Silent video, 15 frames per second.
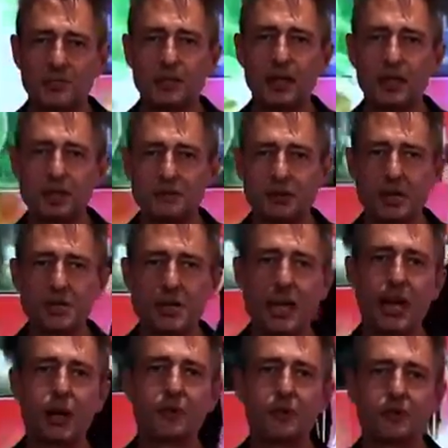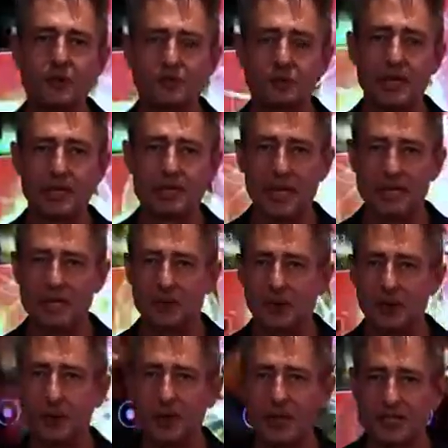Please reach out, please ask
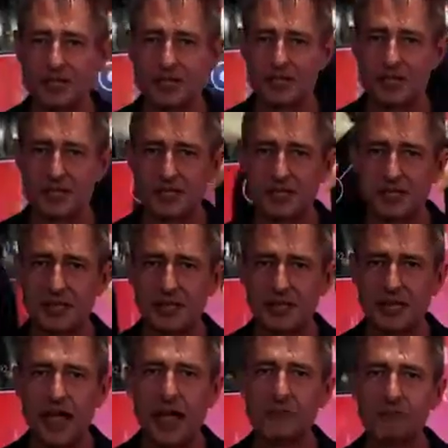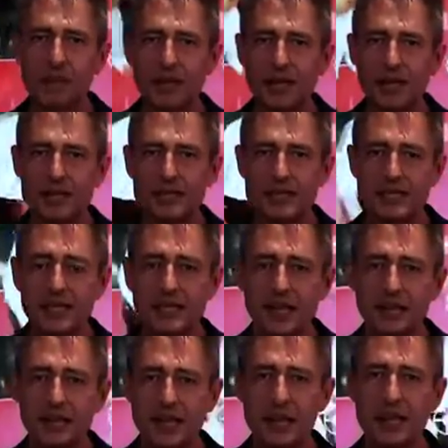more questions, and please
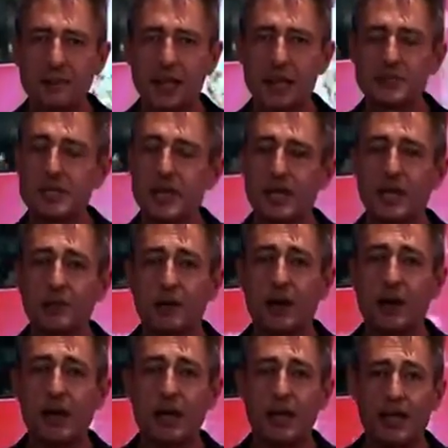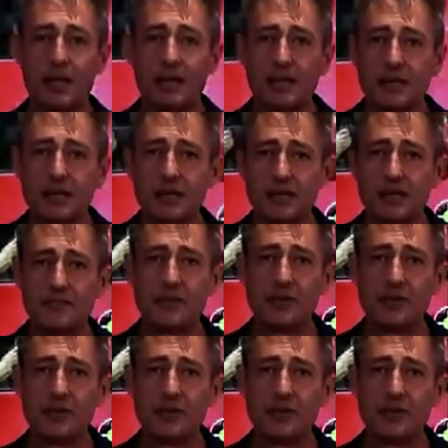think about taking part in the